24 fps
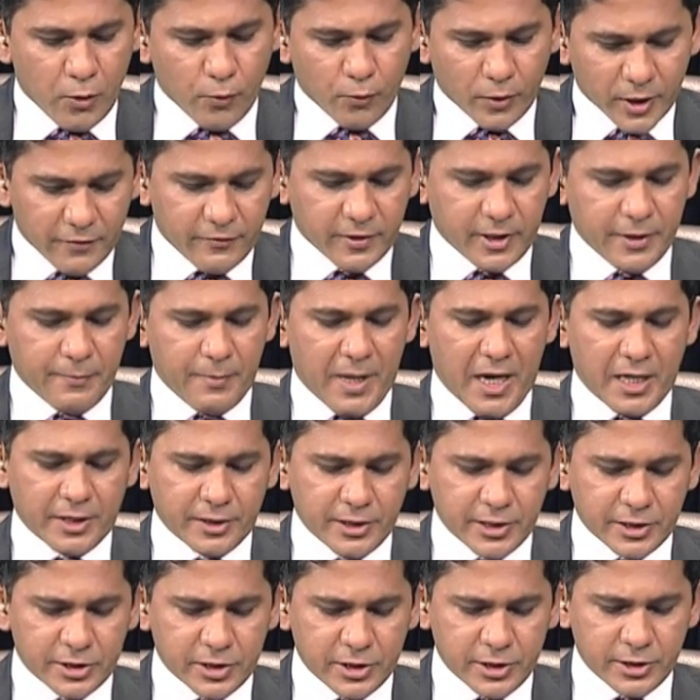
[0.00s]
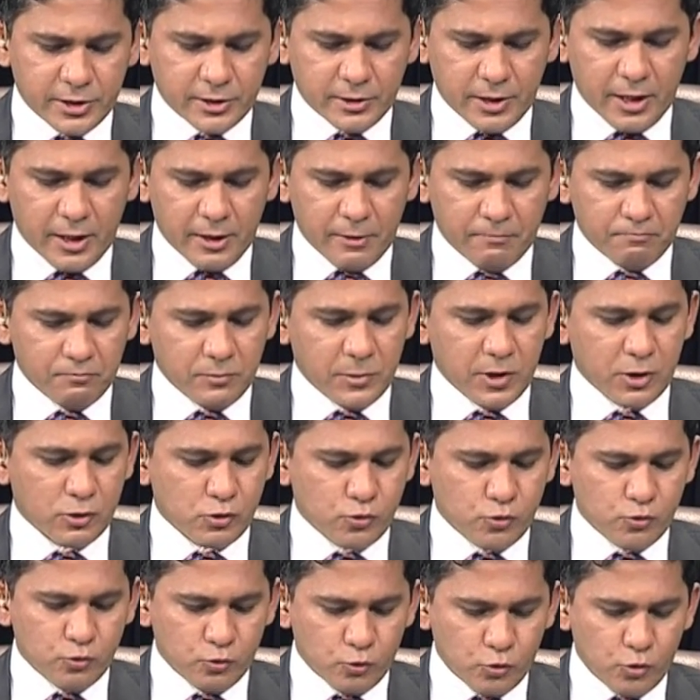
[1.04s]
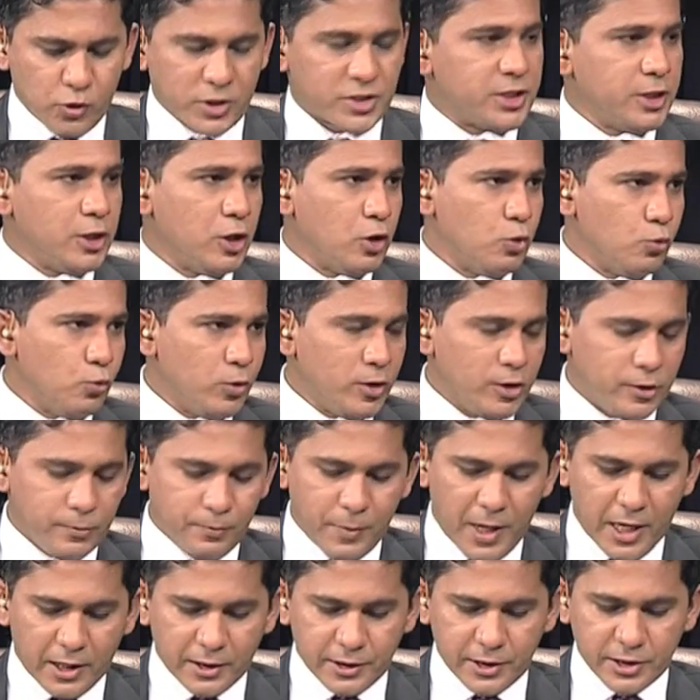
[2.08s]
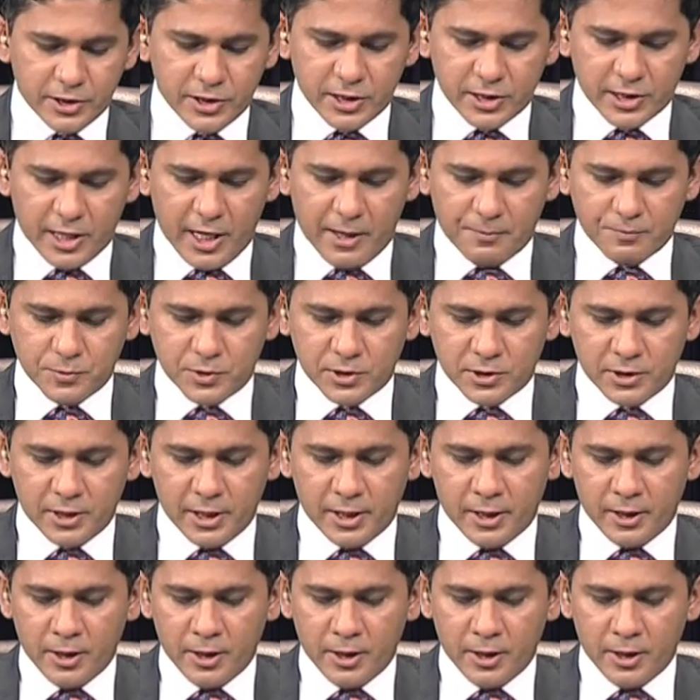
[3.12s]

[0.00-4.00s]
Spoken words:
Whenever the the question or word Bangladesh comes,